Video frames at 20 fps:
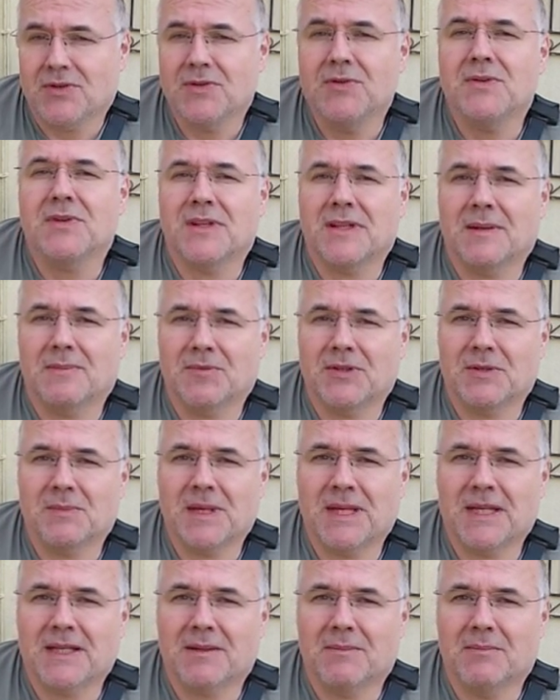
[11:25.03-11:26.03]
do to them to
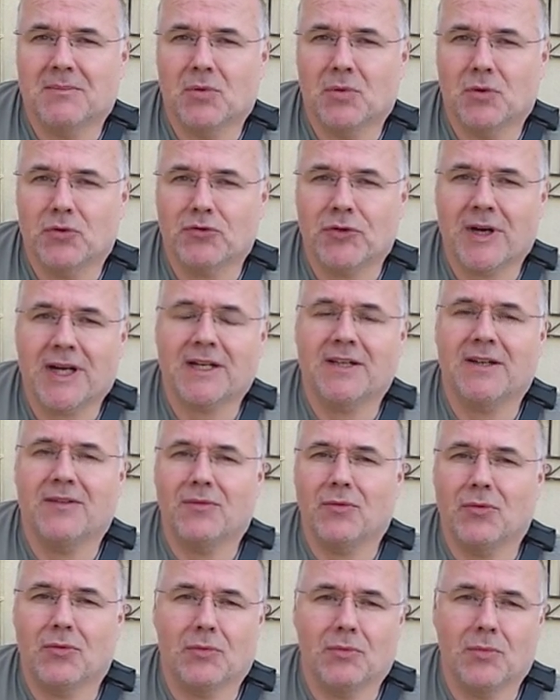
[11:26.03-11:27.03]
make them more
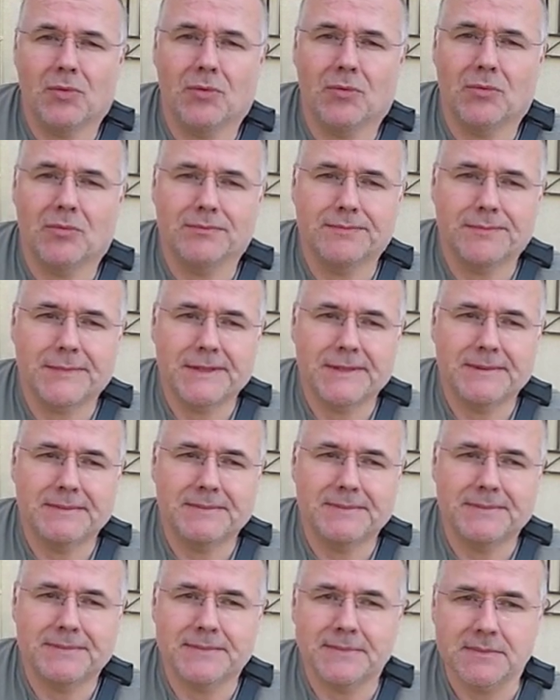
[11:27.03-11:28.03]
attractive or
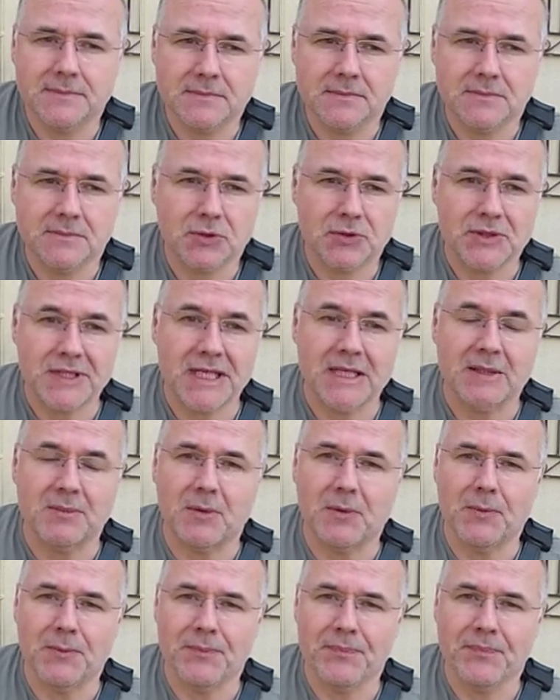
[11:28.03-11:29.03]
more
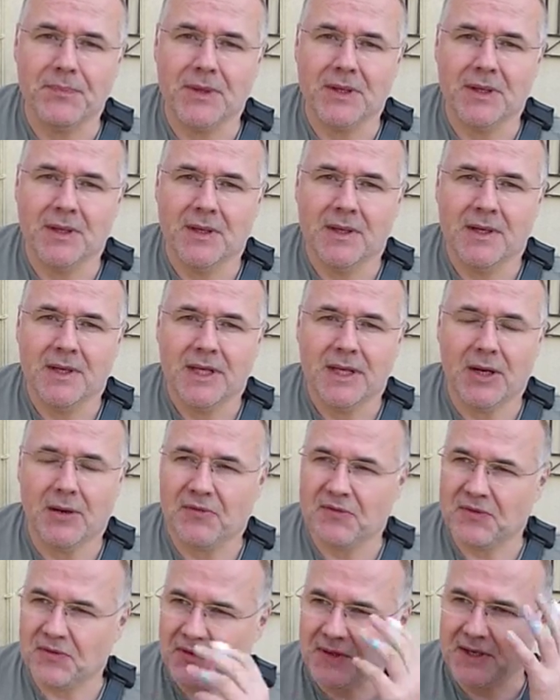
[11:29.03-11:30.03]
saleable. You know, I
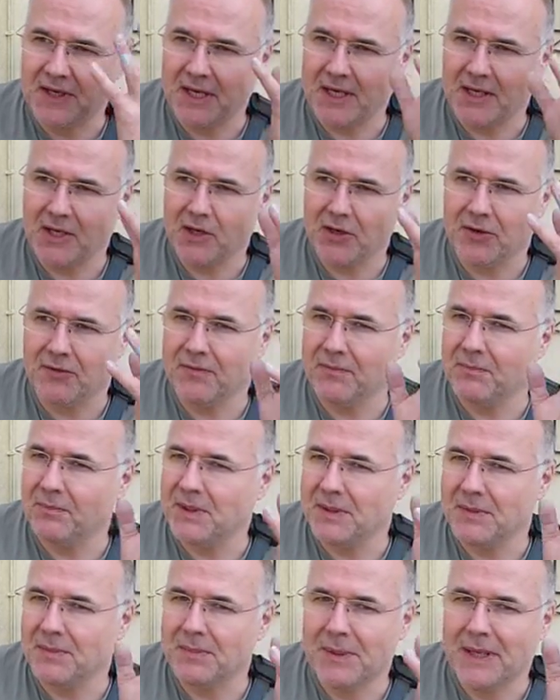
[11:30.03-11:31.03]
was thinking kind of a
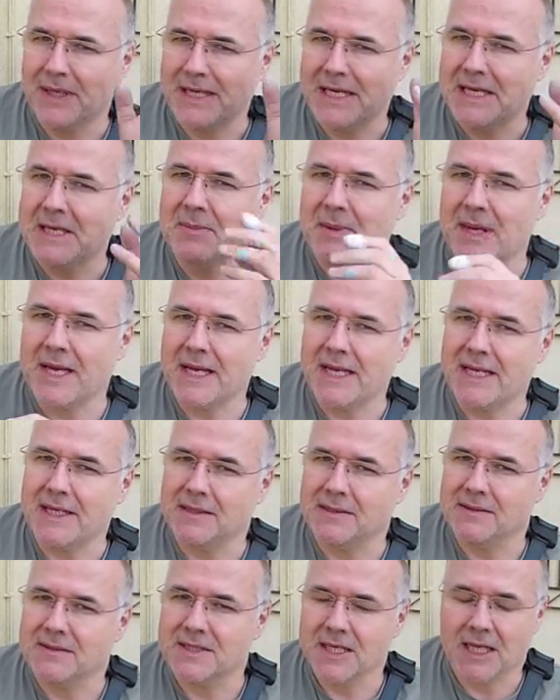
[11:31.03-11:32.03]
bit about
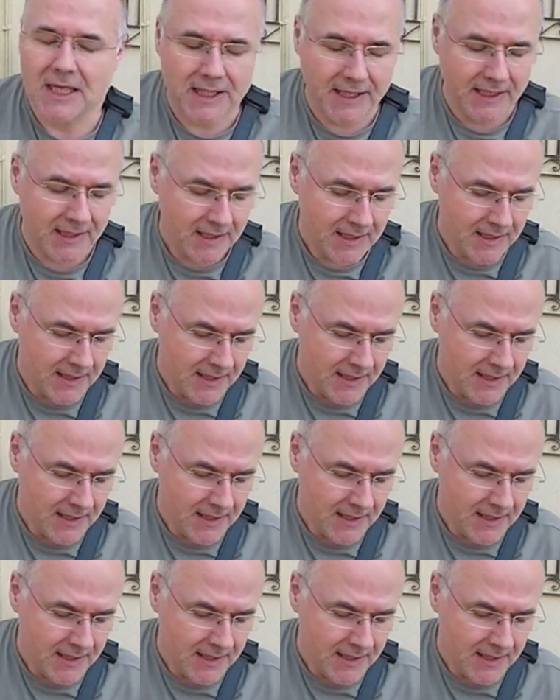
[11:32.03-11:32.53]
eBay selling.